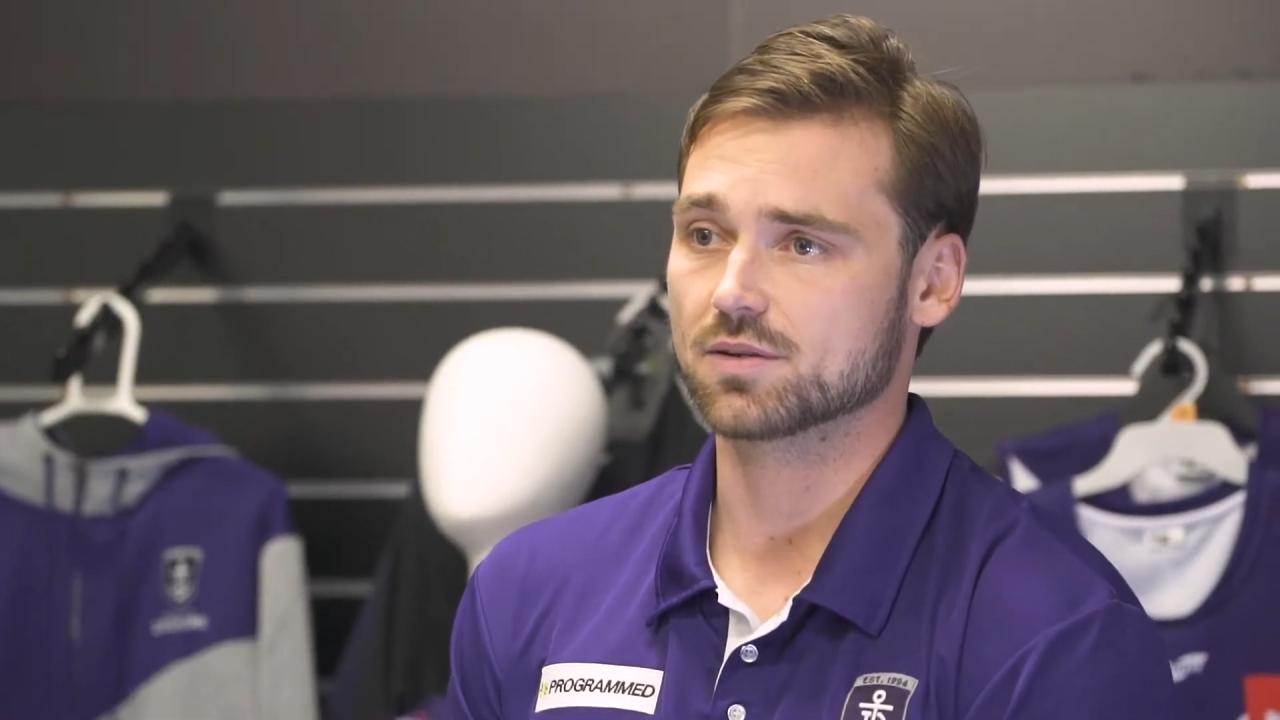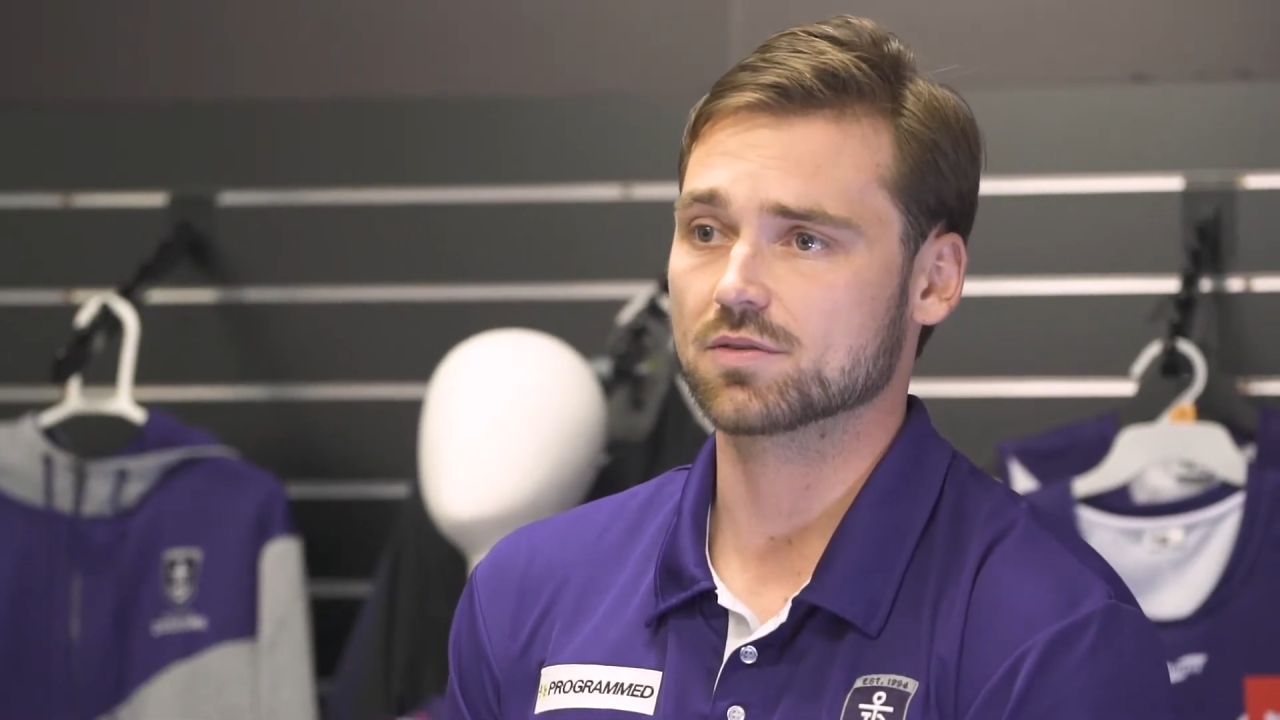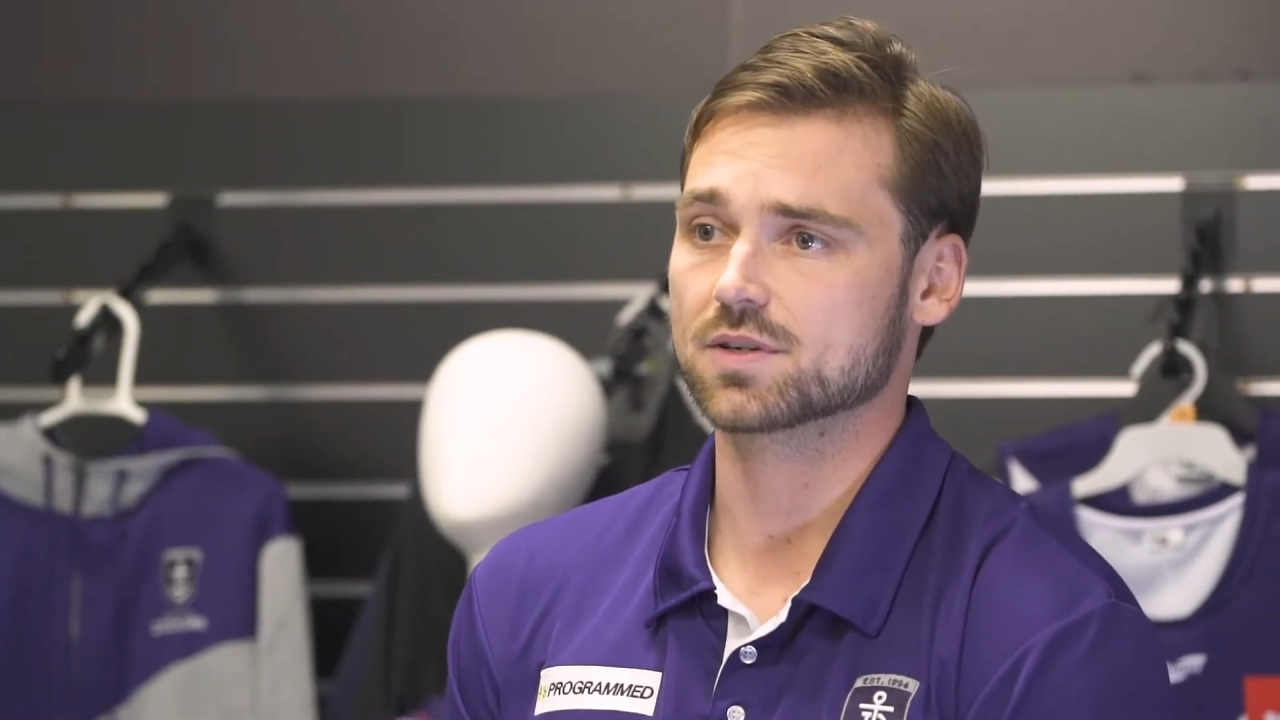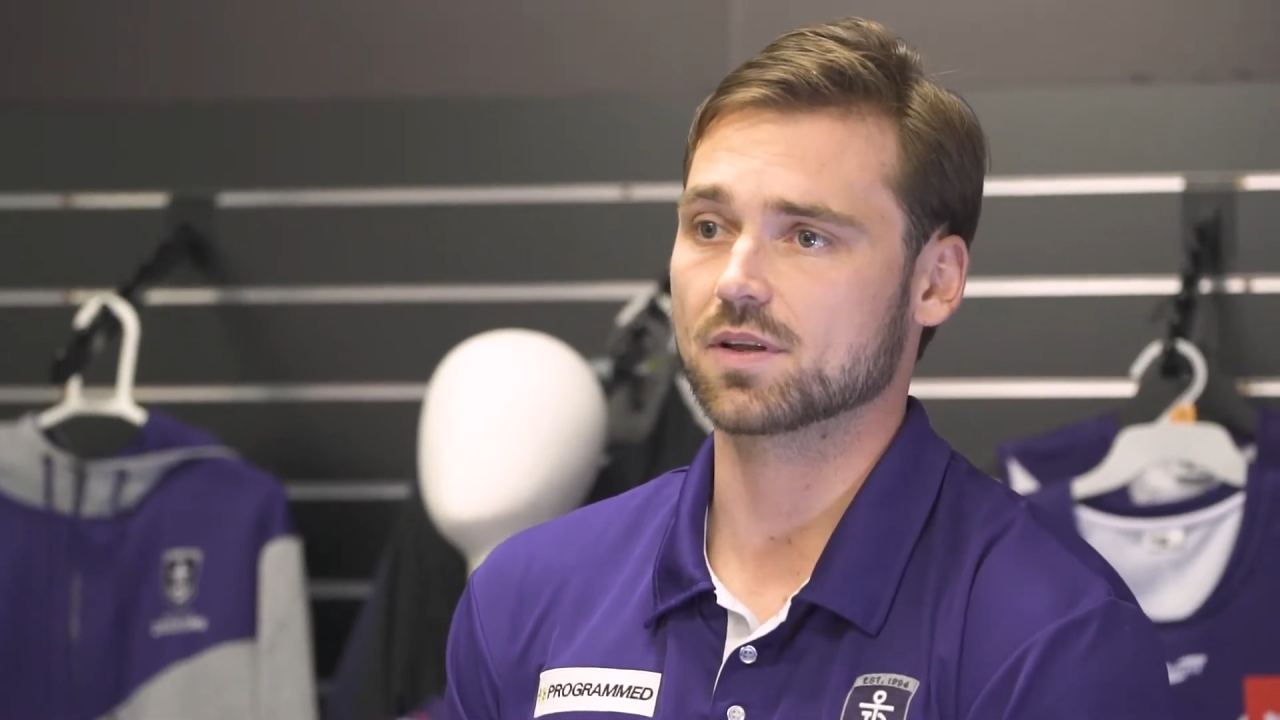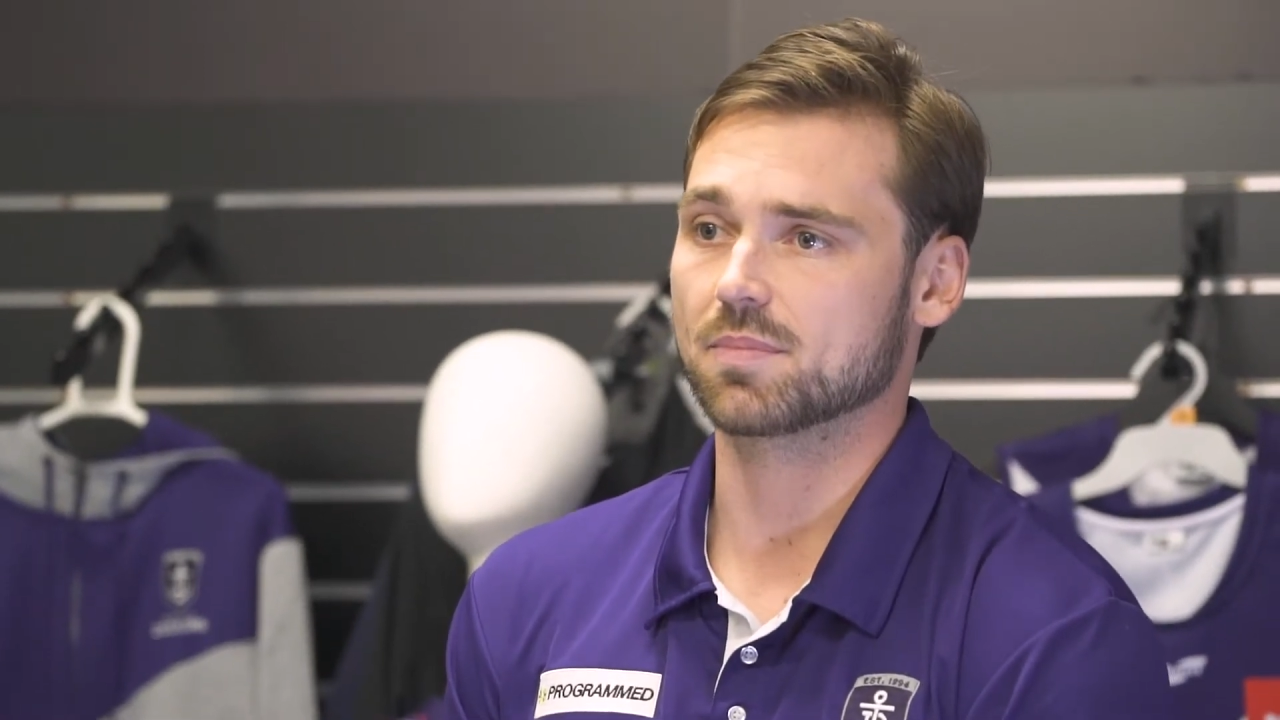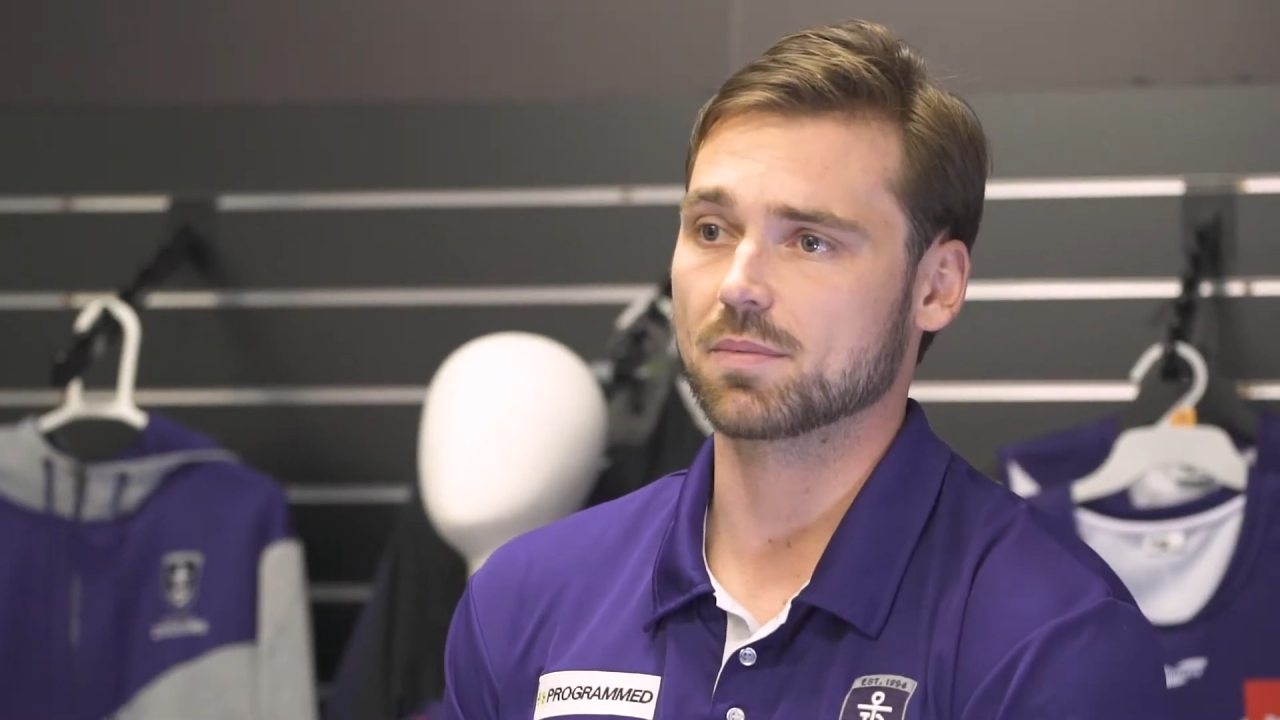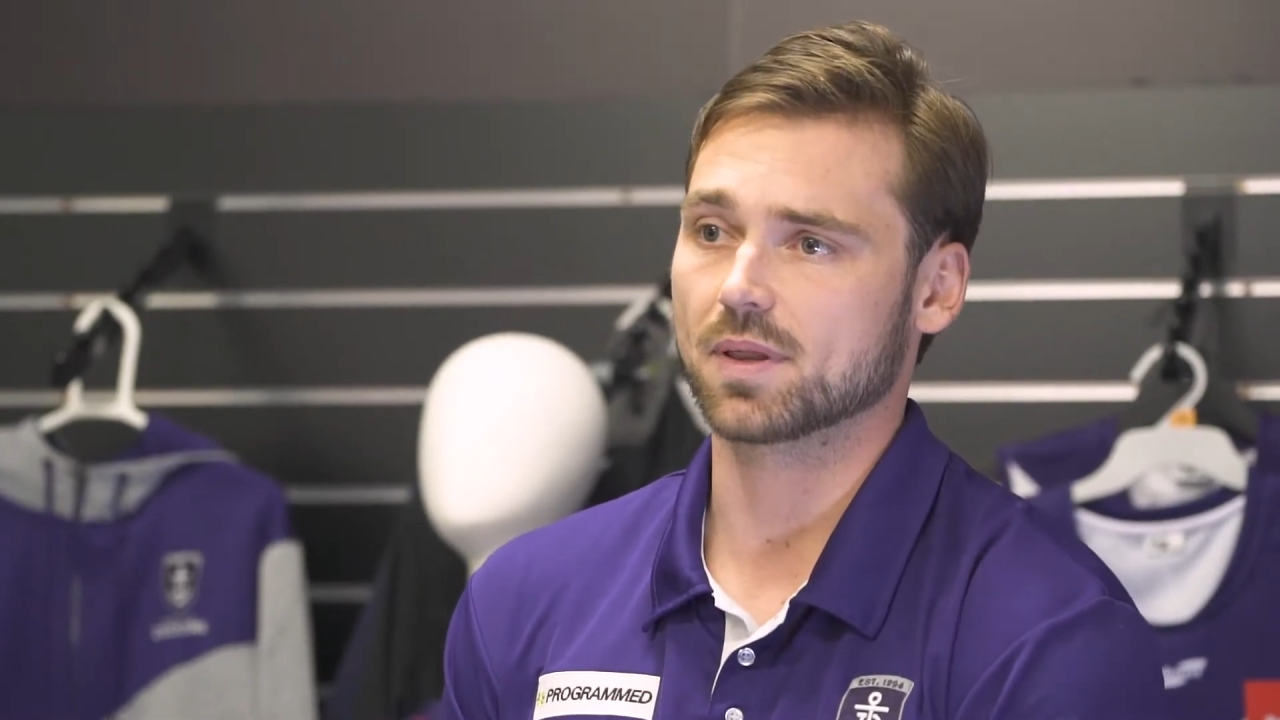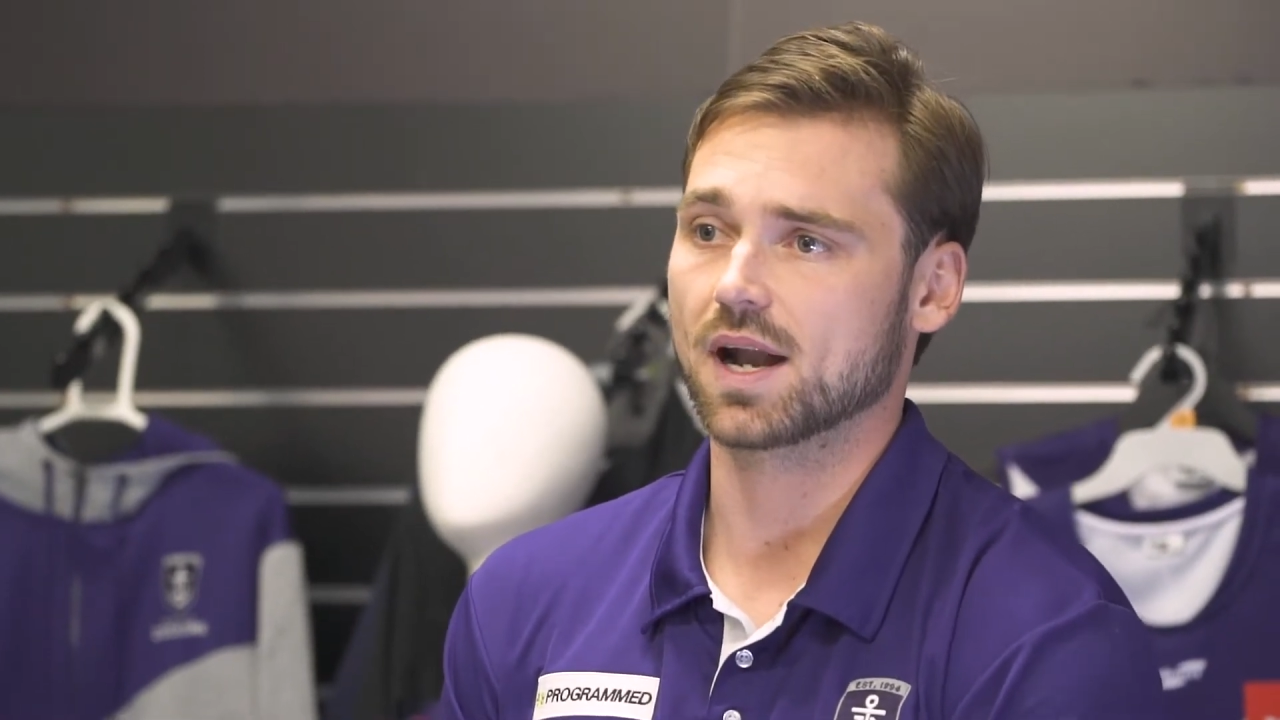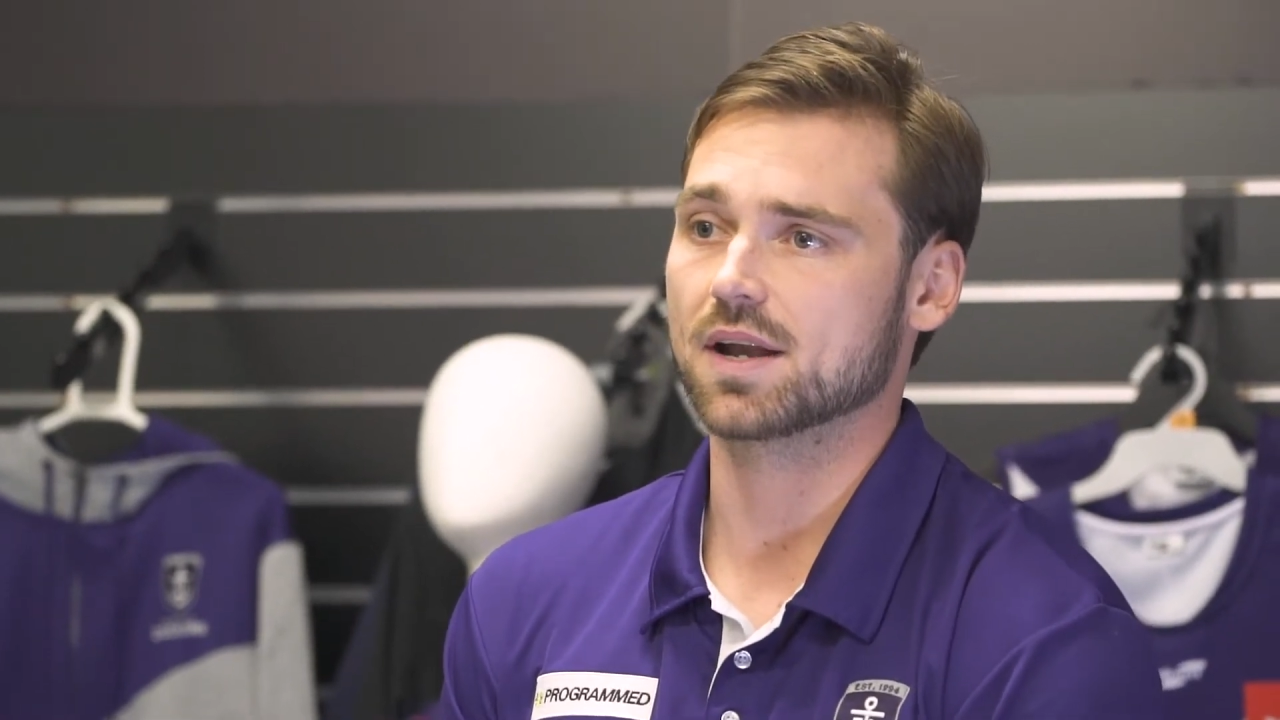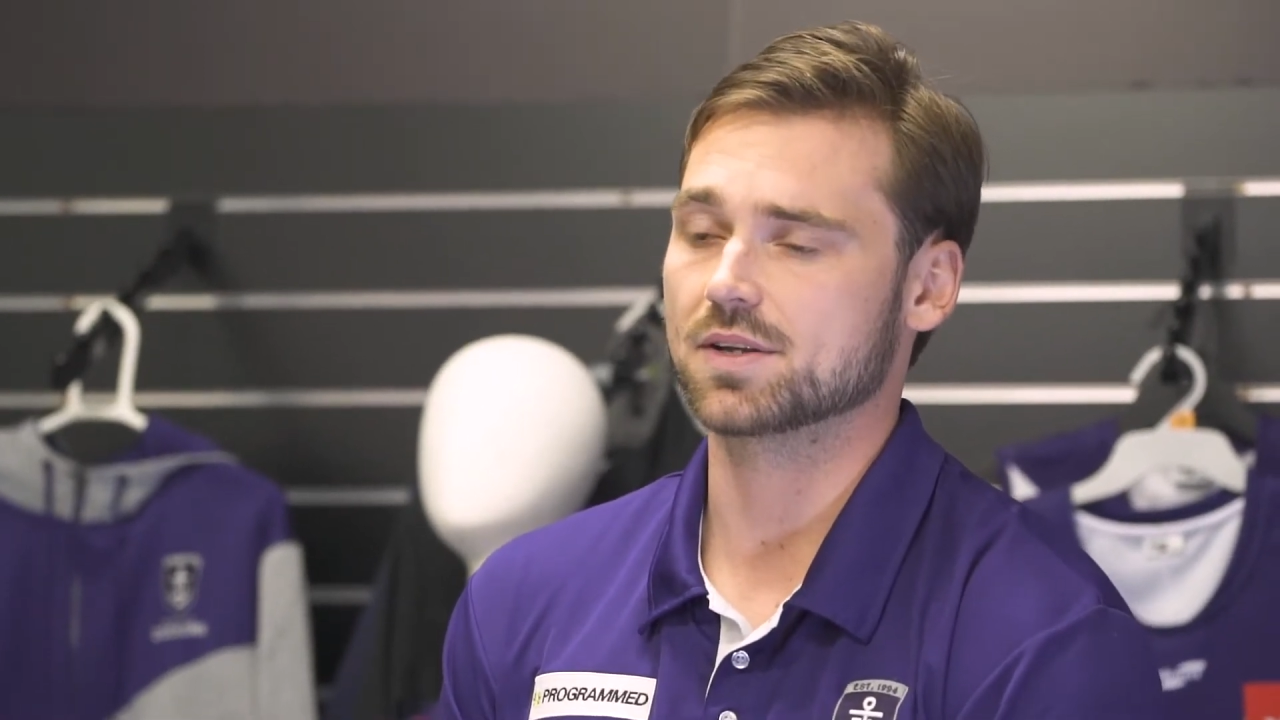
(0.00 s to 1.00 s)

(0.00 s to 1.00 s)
and also the people that are